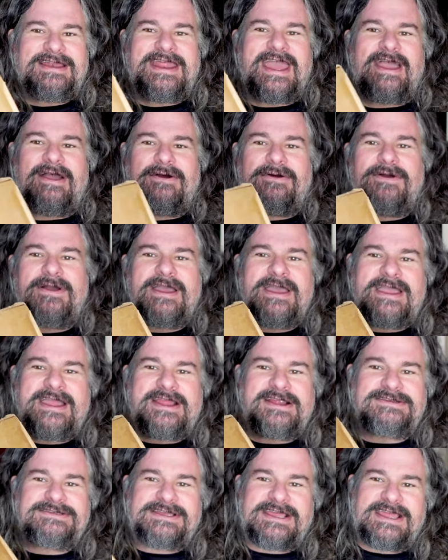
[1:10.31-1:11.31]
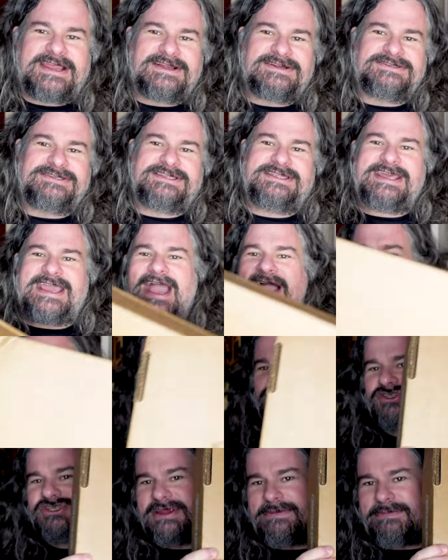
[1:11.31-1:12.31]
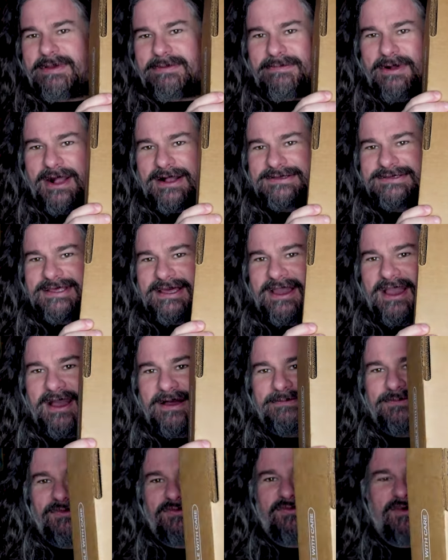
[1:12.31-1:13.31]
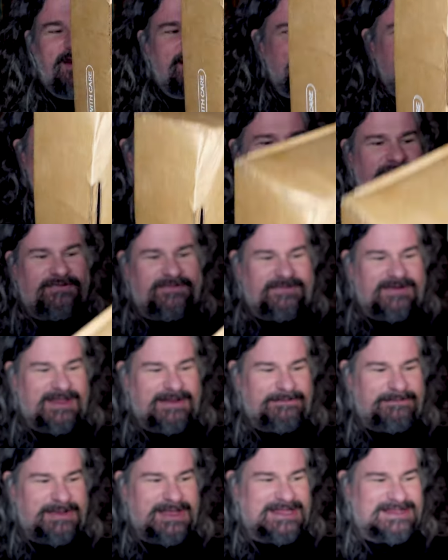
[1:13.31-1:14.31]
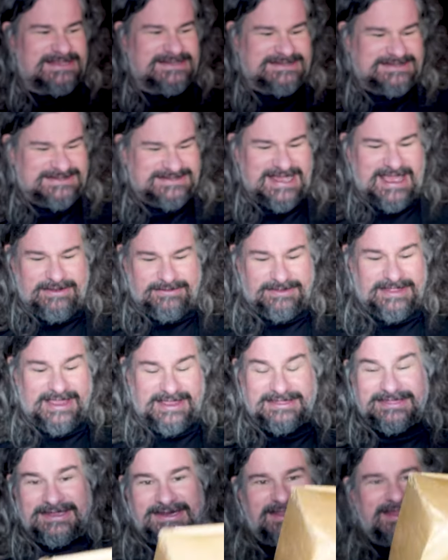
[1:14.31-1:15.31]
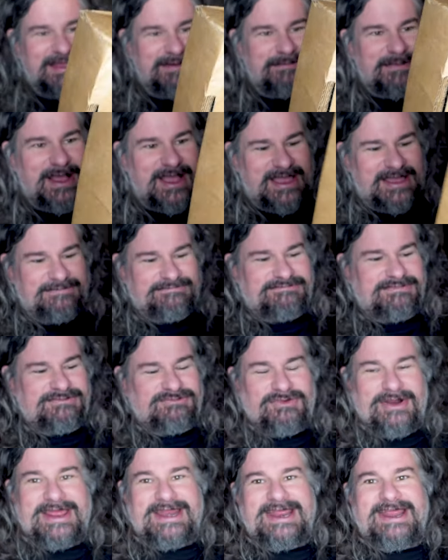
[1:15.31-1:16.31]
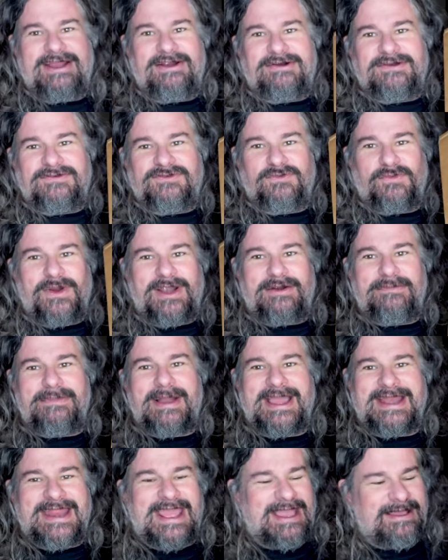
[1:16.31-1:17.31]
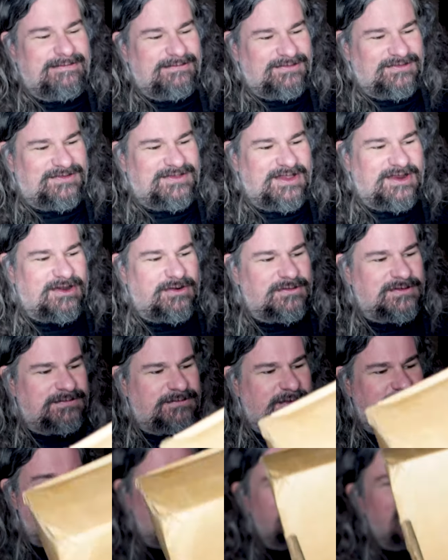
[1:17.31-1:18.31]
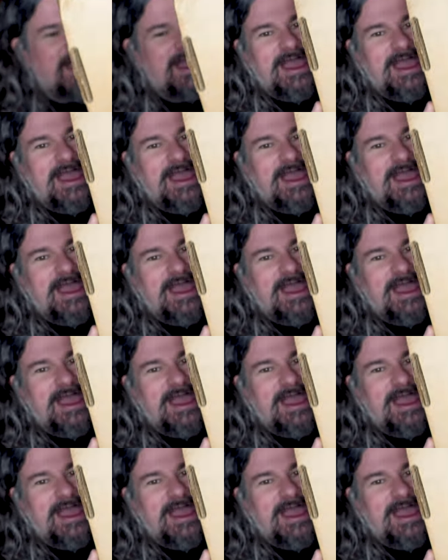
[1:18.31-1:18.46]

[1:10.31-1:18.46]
Now, here's the actual shipping box that comes from VMP. This is how, like, literally my, right here is where my name sticker was put on.